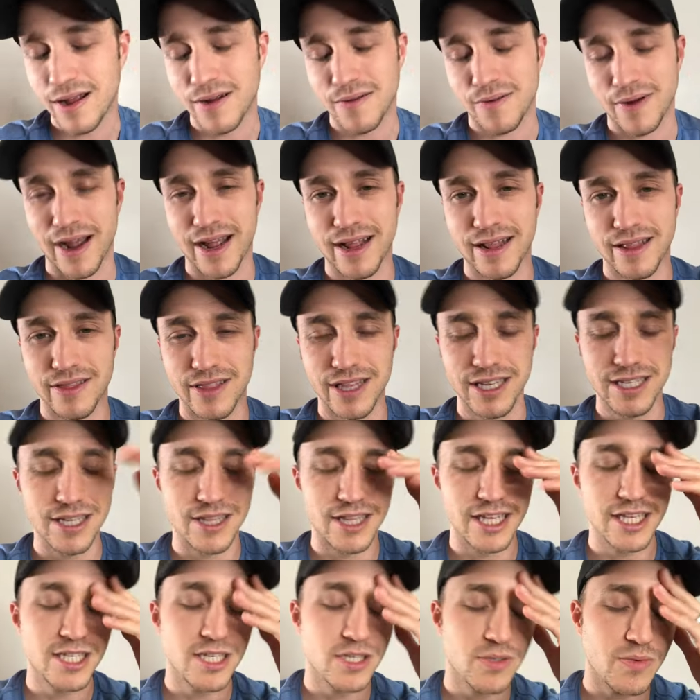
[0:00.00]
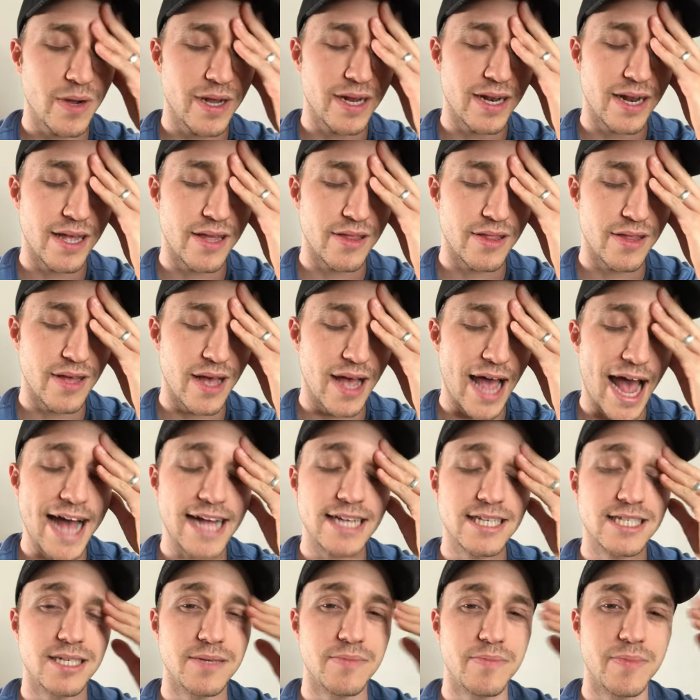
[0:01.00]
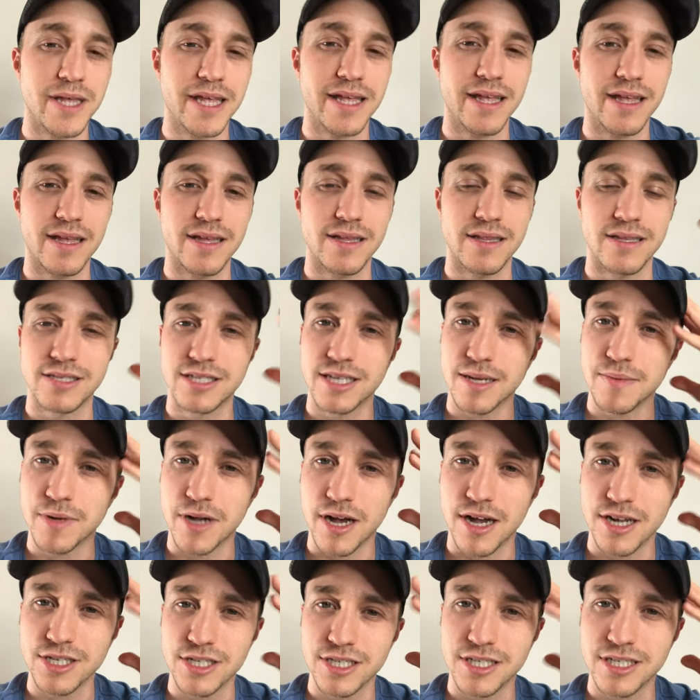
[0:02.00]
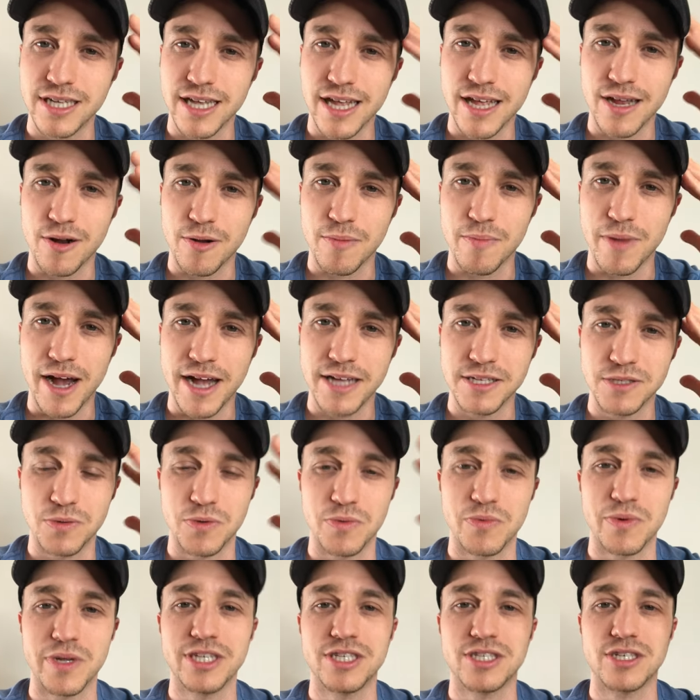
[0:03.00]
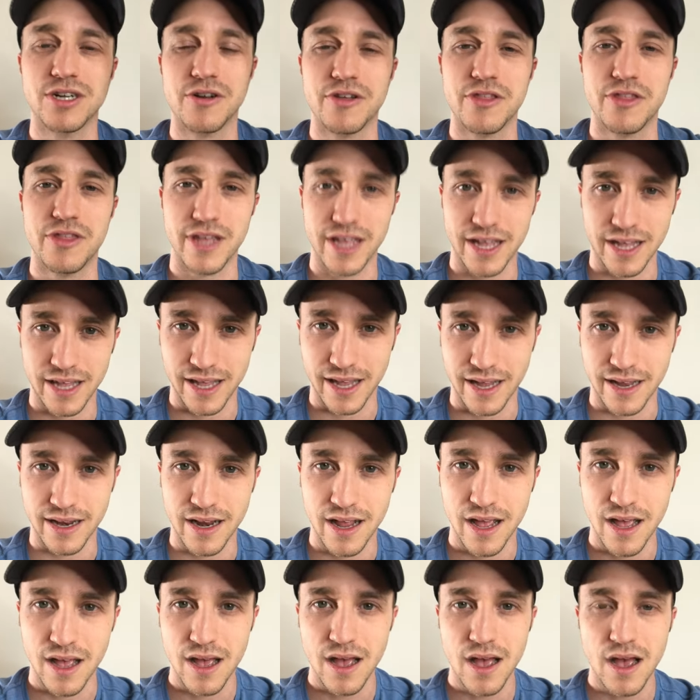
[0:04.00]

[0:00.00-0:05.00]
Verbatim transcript: right this this is what has to be subconsciously in our minds when we start thinking